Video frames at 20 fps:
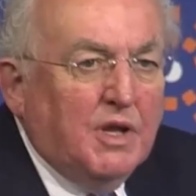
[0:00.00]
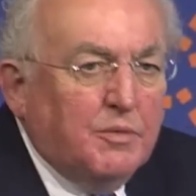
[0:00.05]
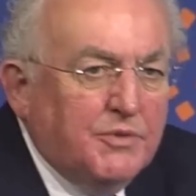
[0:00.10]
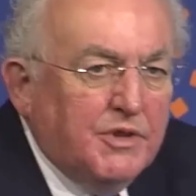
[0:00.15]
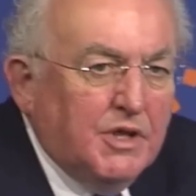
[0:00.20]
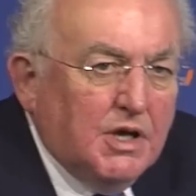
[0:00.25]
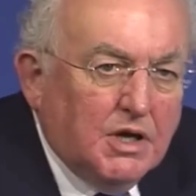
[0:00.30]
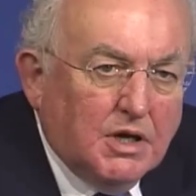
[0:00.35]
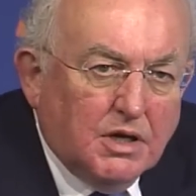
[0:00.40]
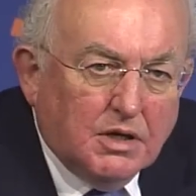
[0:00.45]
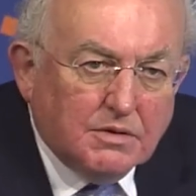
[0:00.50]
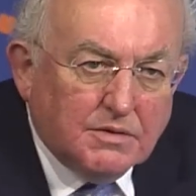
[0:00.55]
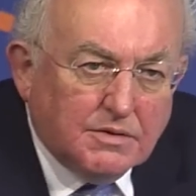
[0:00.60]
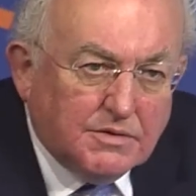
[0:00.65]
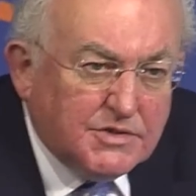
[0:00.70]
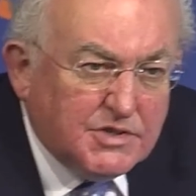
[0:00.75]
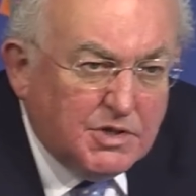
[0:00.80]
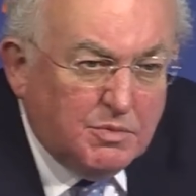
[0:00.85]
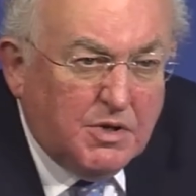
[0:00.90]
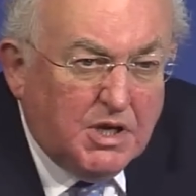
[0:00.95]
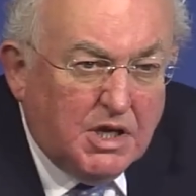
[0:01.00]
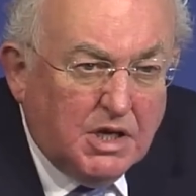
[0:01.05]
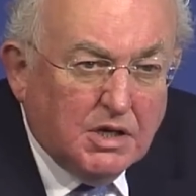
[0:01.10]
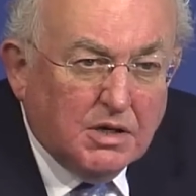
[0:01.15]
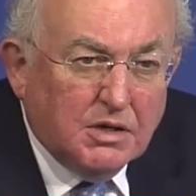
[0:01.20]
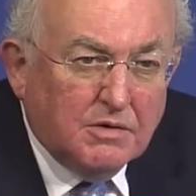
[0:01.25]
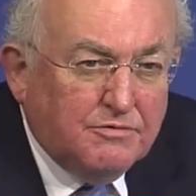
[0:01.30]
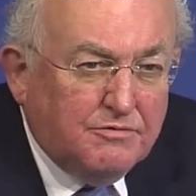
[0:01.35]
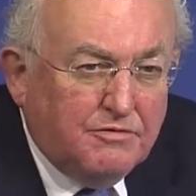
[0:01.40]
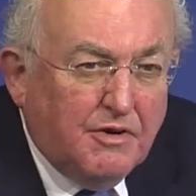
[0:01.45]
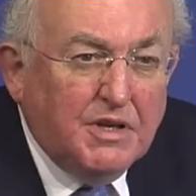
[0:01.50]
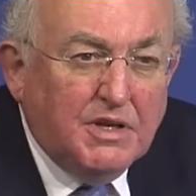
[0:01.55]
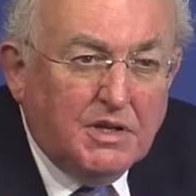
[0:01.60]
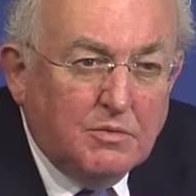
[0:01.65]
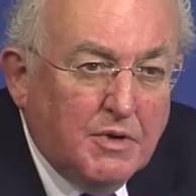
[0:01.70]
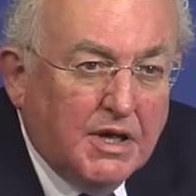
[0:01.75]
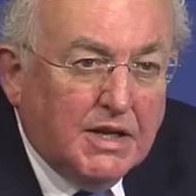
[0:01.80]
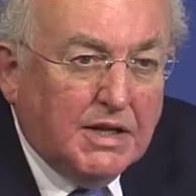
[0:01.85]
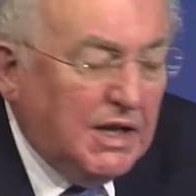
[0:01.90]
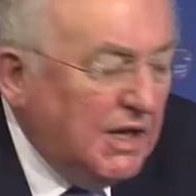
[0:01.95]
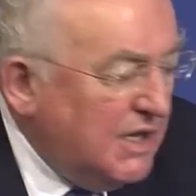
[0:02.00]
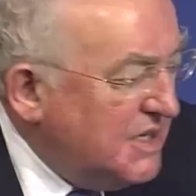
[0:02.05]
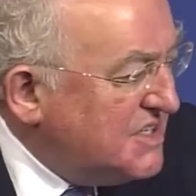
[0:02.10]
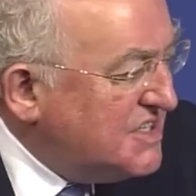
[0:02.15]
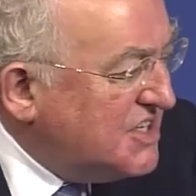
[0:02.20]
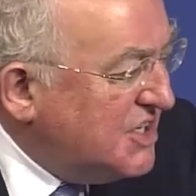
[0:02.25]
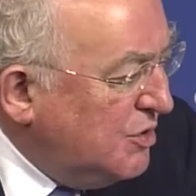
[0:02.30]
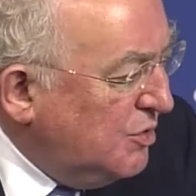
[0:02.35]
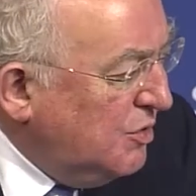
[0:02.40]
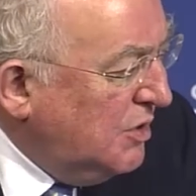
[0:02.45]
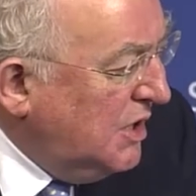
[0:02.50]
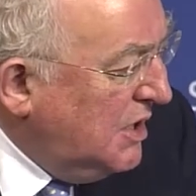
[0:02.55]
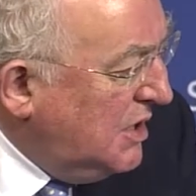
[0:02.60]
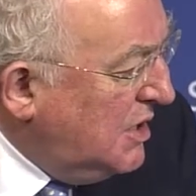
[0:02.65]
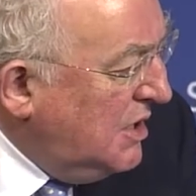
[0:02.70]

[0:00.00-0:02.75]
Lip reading: up there, to me, a fundamental issue,